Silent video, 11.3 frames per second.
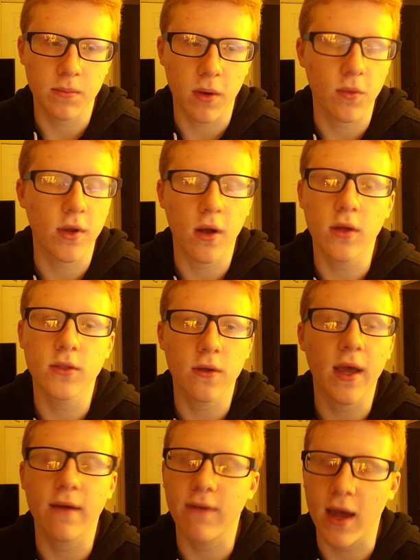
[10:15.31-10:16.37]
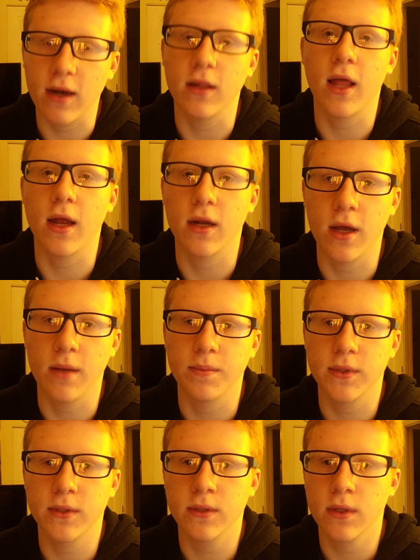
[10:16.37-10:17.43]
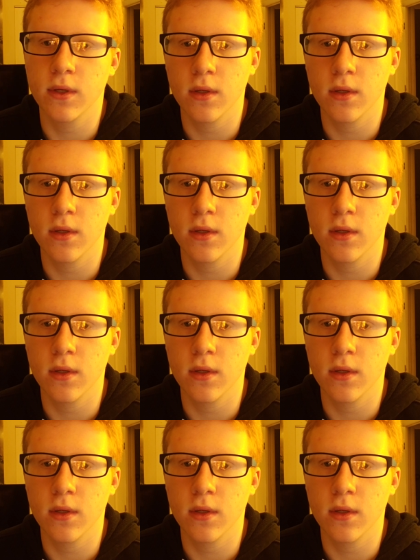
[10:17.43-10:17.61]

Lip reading: but we also have had a lot of ups.